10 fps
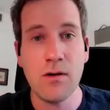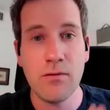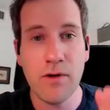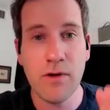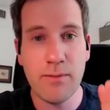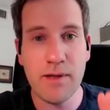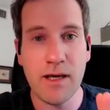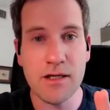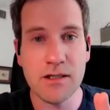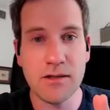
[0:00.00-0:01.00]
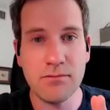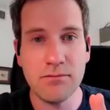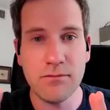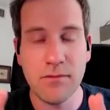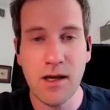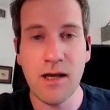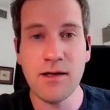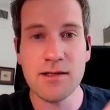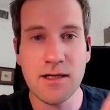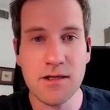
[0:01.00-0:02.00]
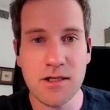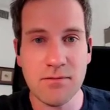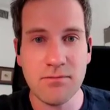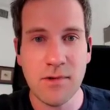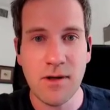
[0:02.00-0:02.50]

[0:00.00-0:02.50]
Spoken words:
replication and extension.